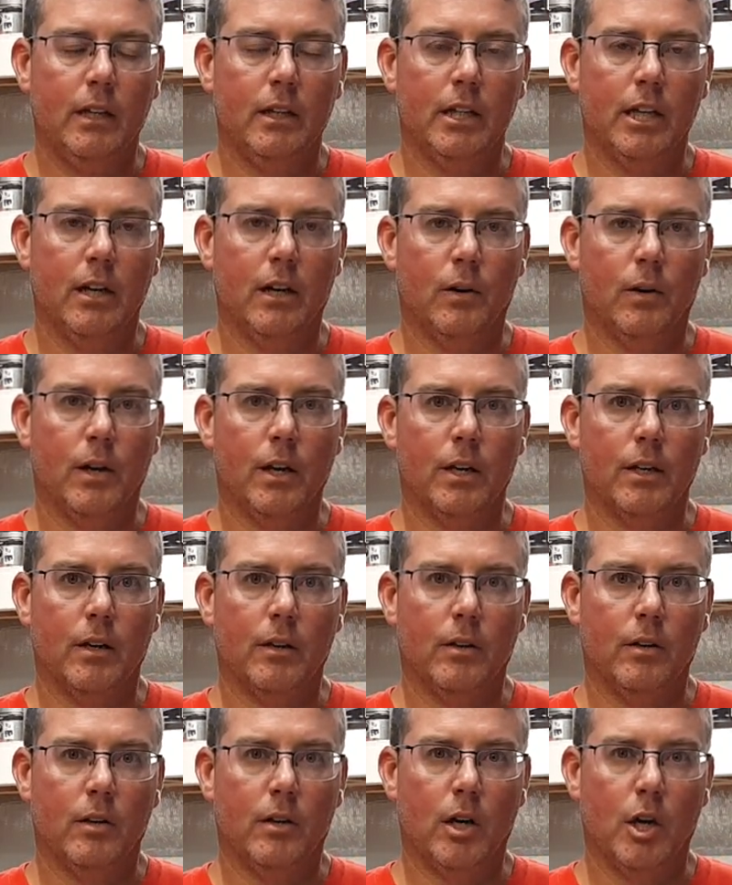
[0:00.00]
an
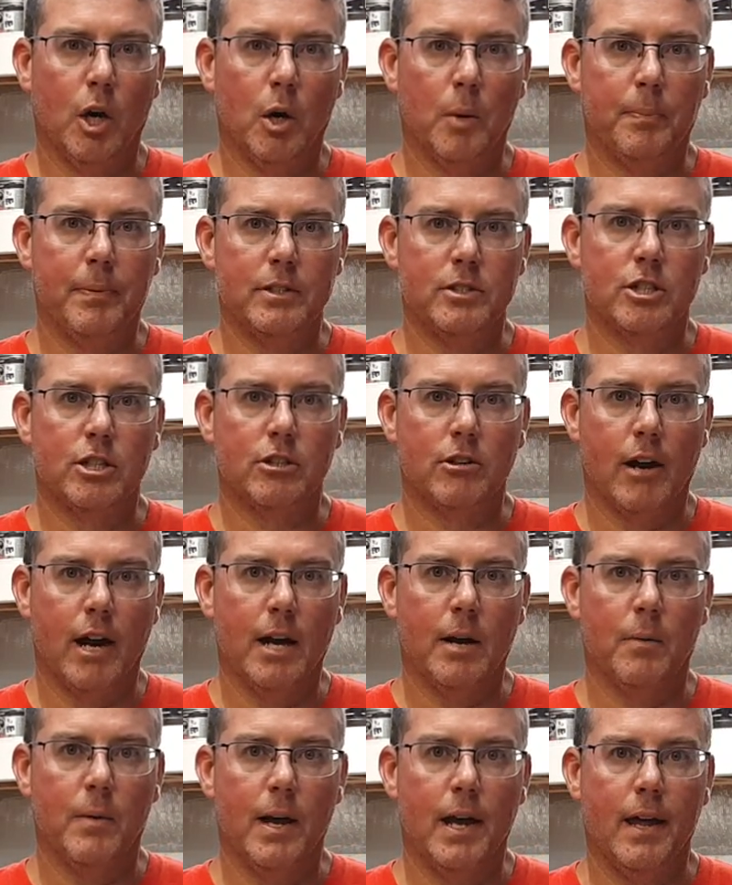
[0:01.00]
open
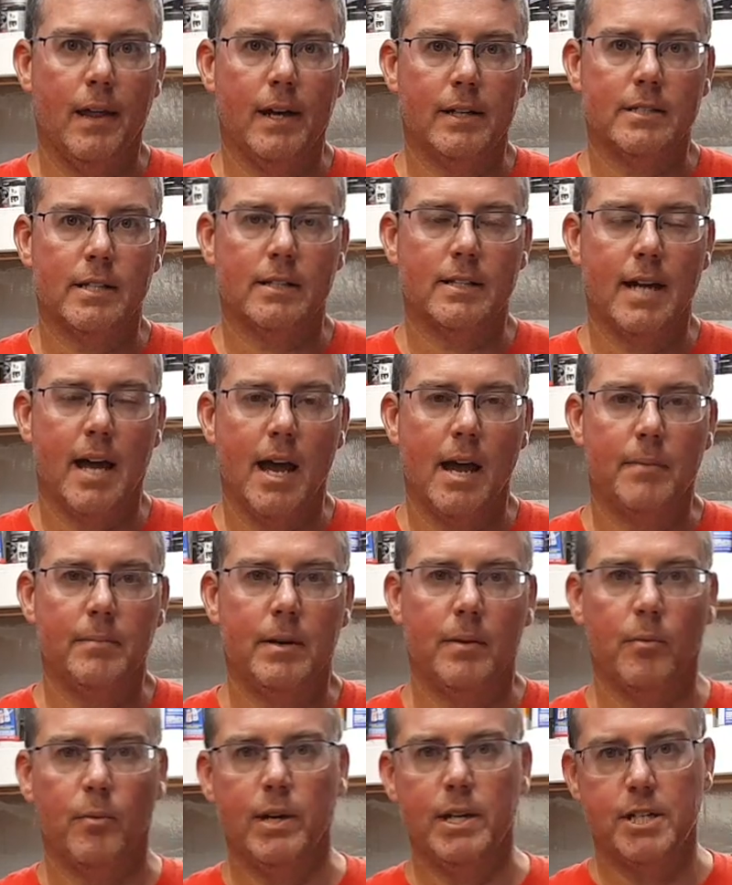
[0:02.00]
straightaway, that's a time
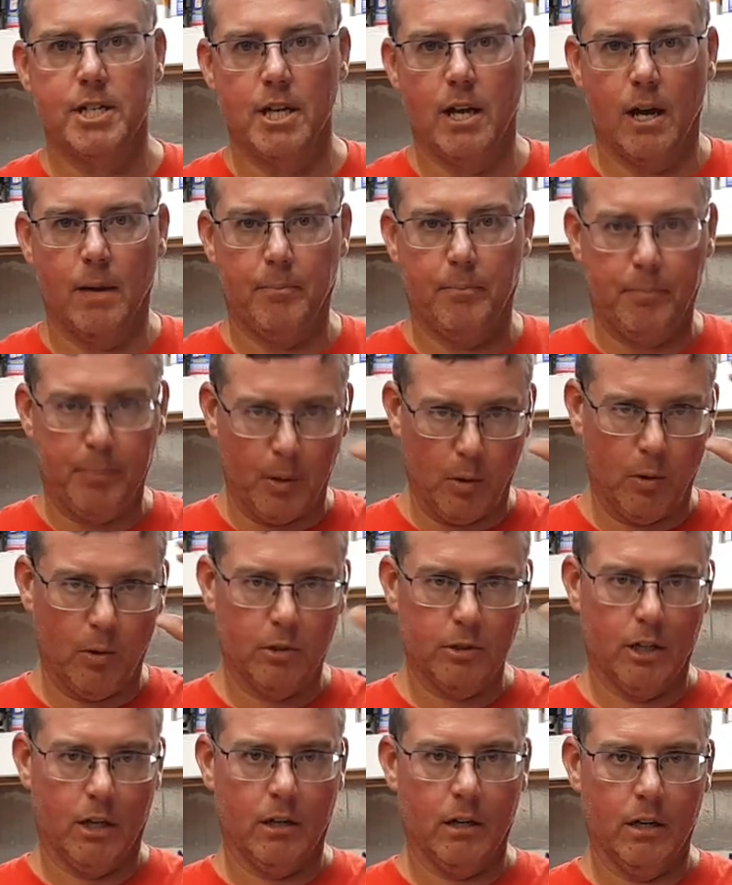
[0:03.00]
to reach up,
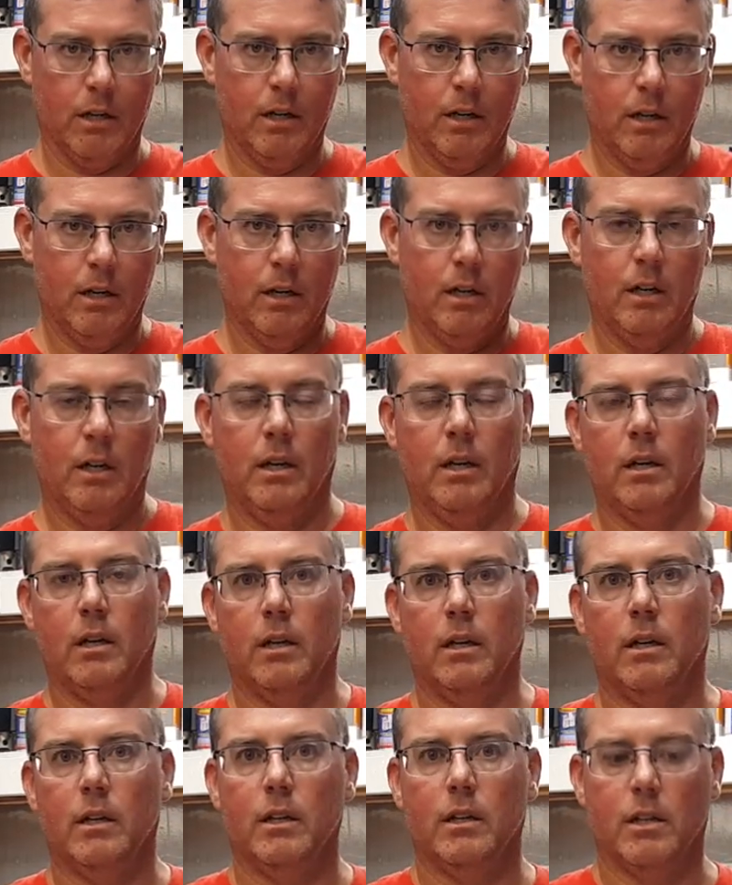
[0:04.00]
pull
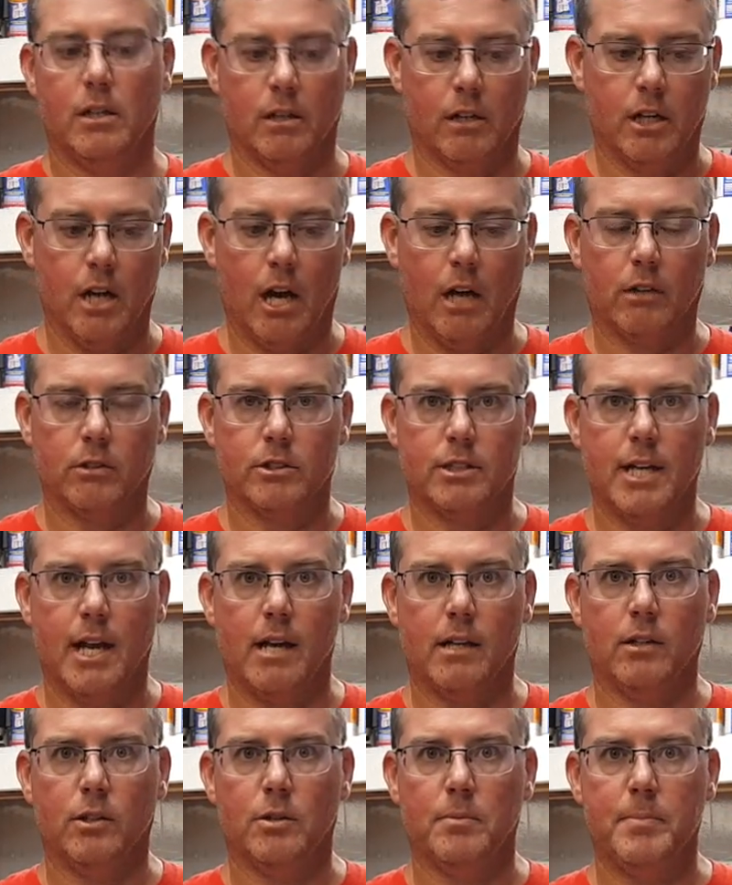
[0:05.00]
your goggles out
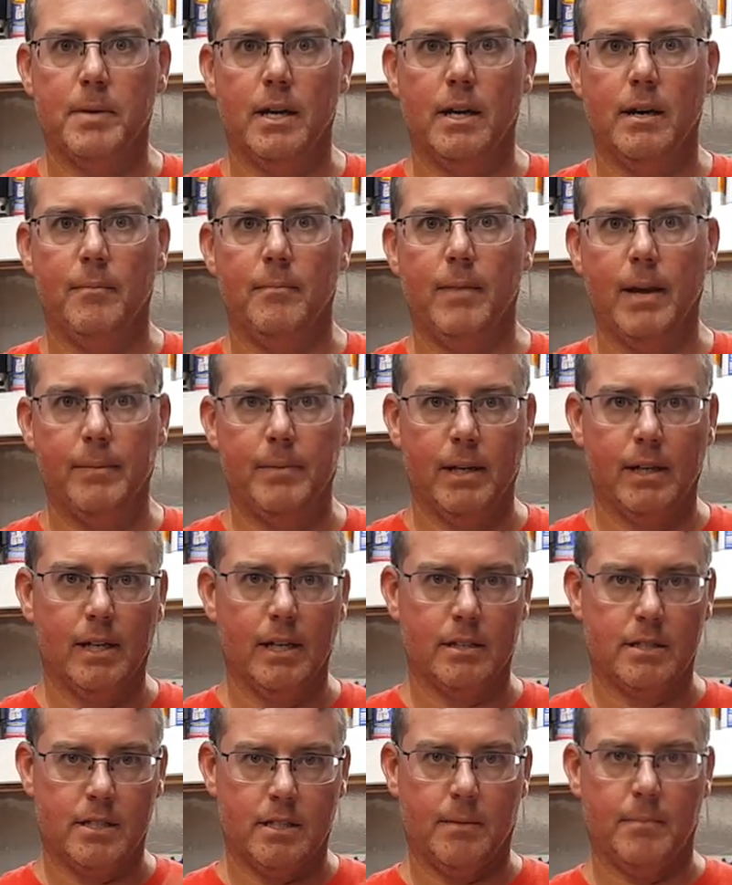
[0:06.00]
a little bit, maybe
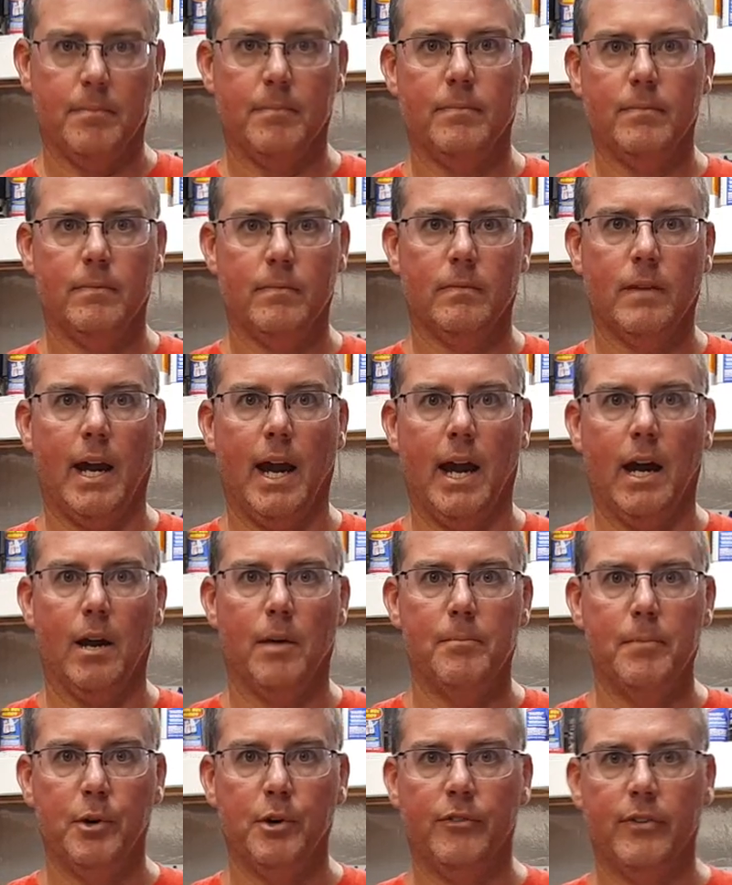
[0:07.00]
get some air
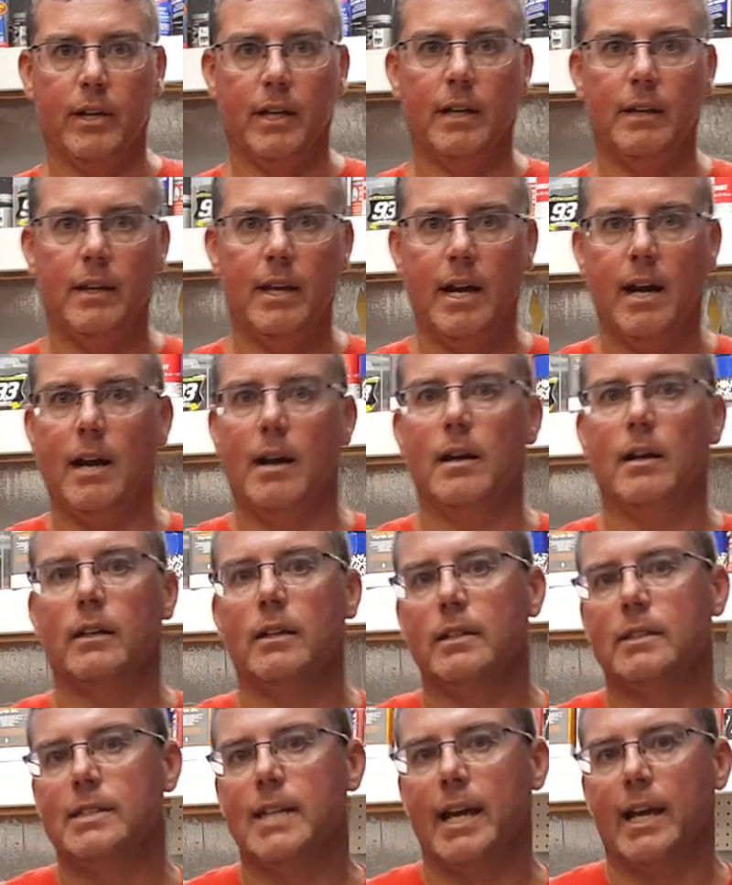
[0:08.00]
moving in there and
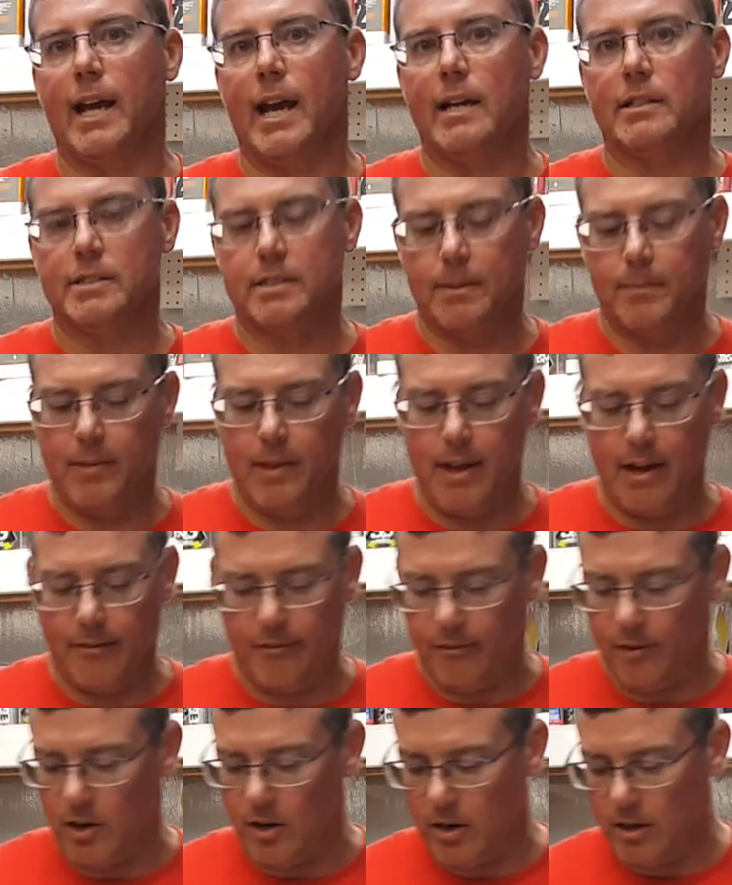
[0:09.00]
take out some of that
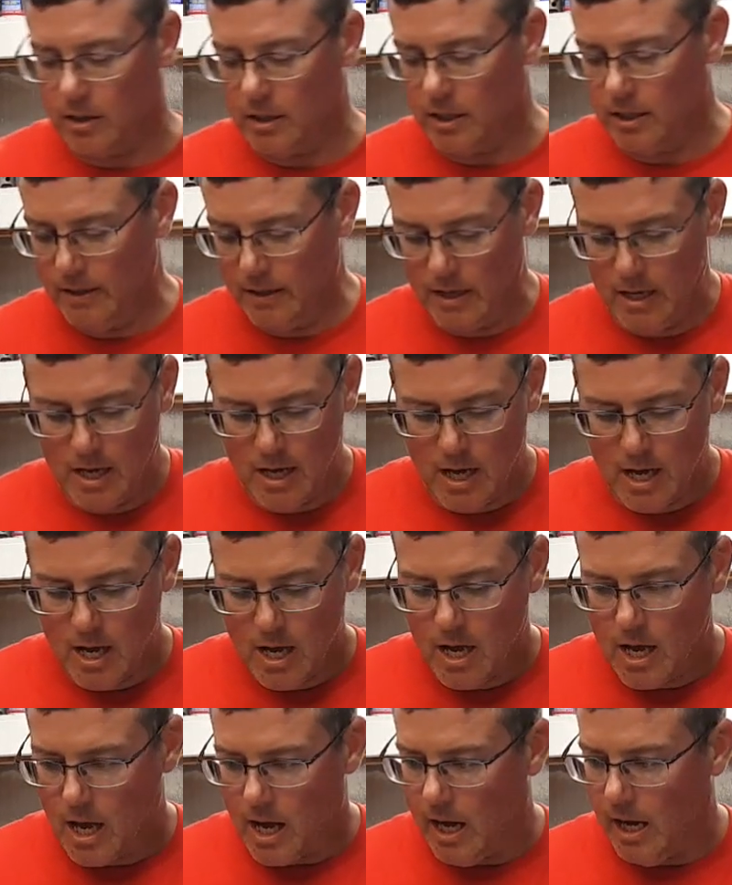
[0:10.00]
fog.
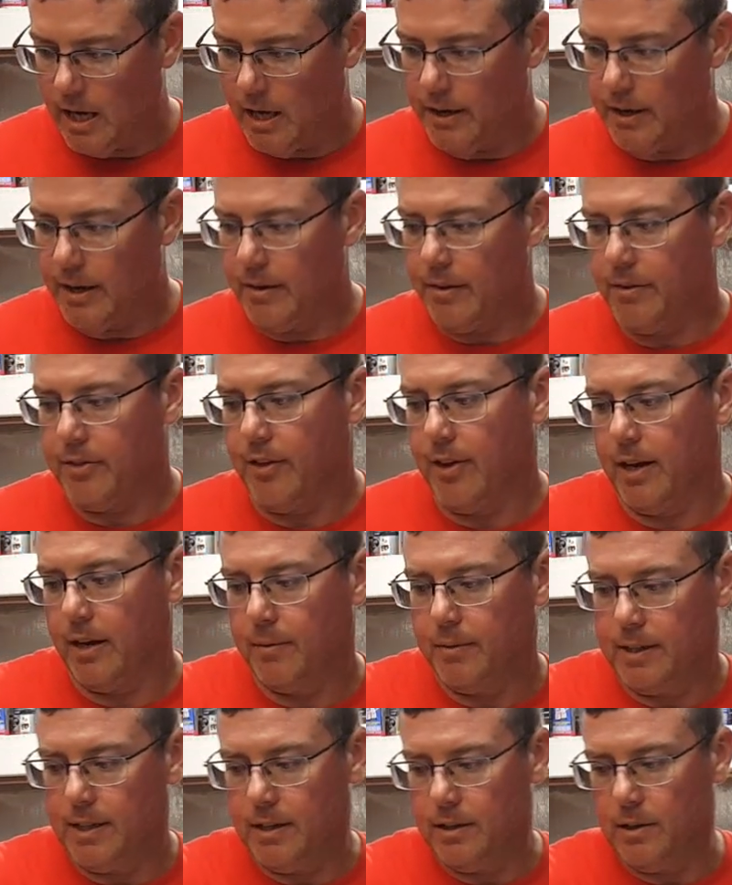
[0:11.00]
Another thing
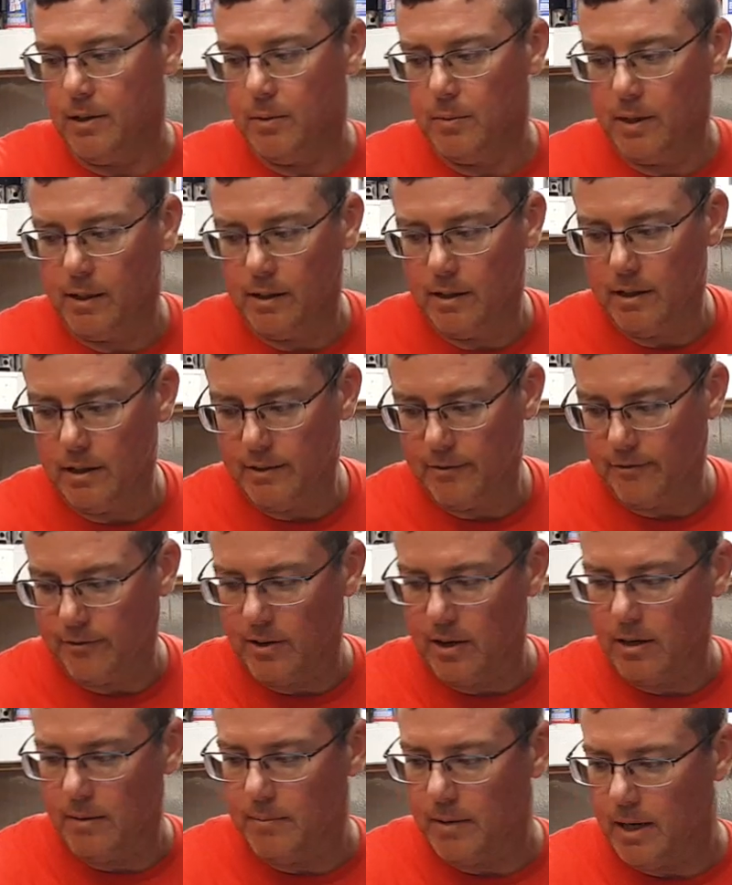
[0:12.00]
we do, we learned
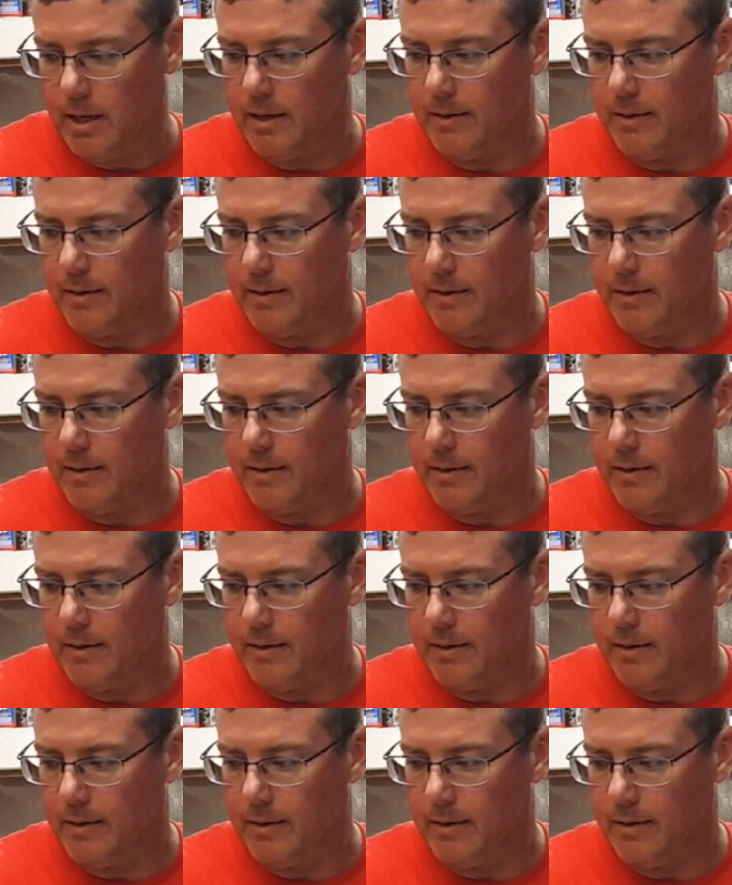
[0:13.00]
from